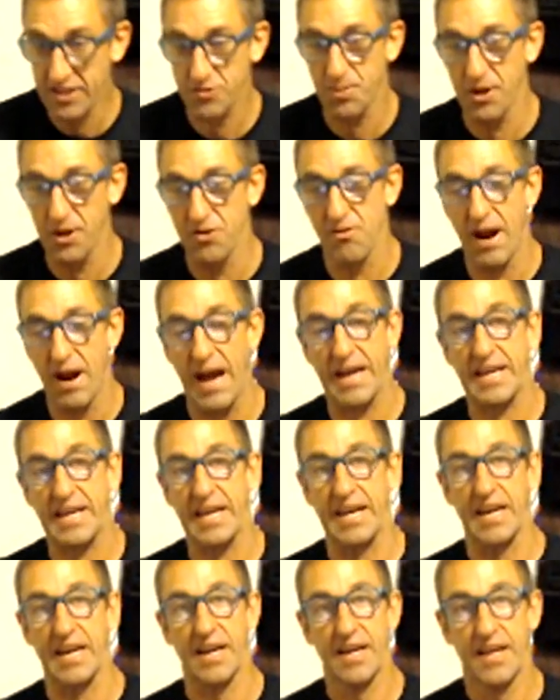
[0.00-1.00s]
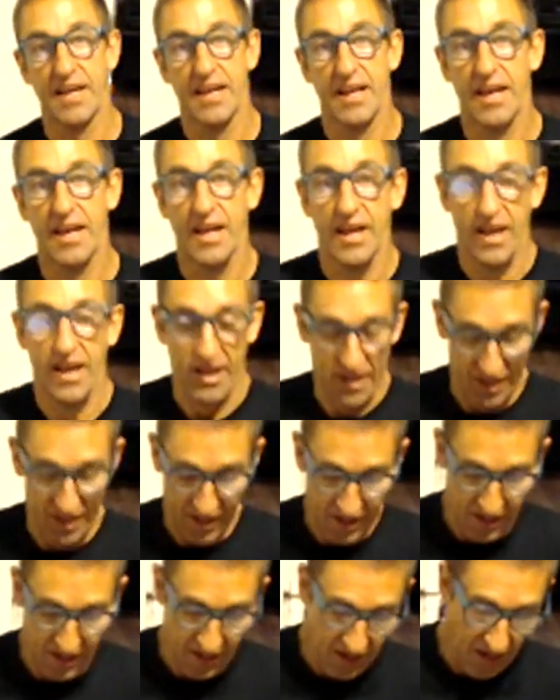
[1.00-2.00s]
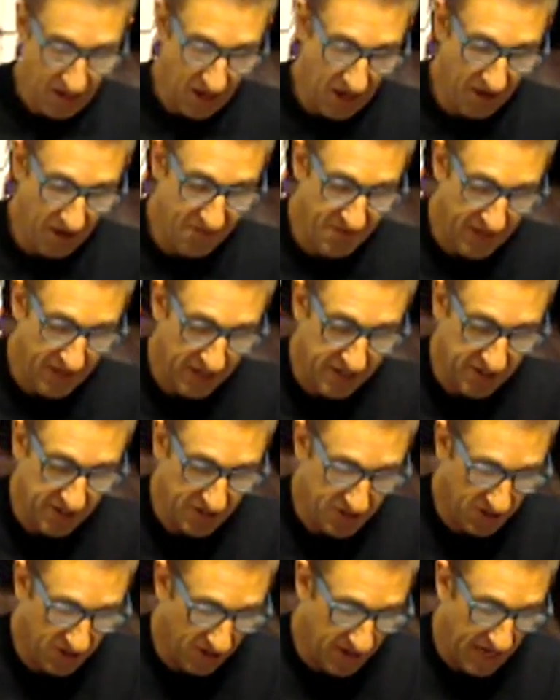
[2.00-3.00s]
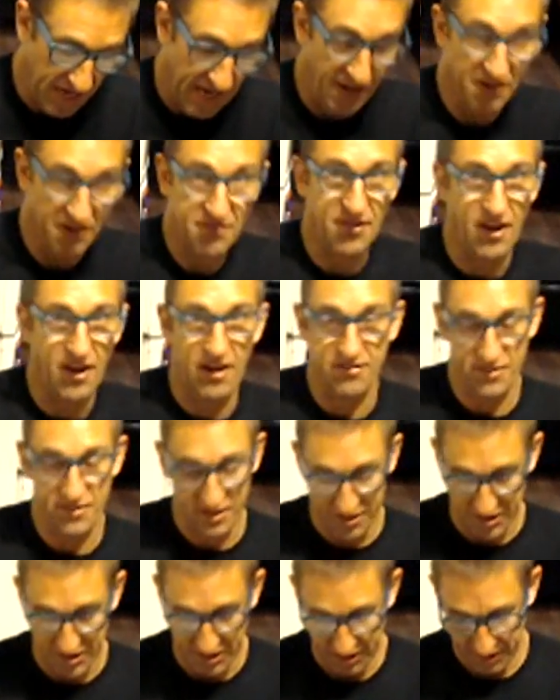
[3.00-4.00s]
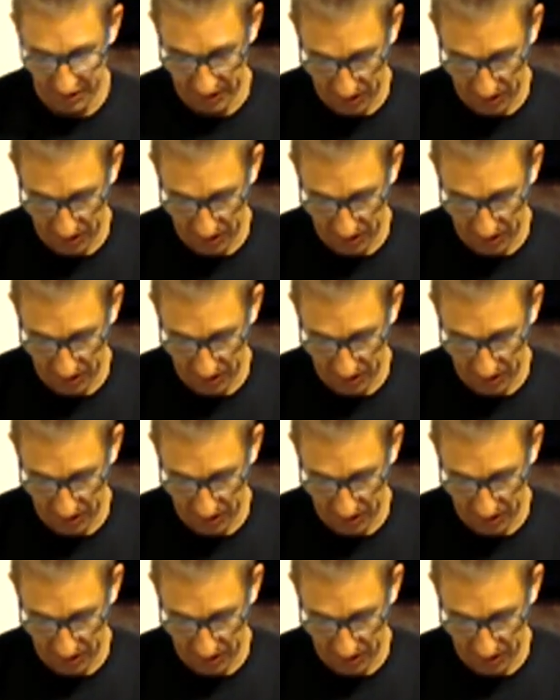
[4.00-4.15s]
been racking all vehicles are now involved in serious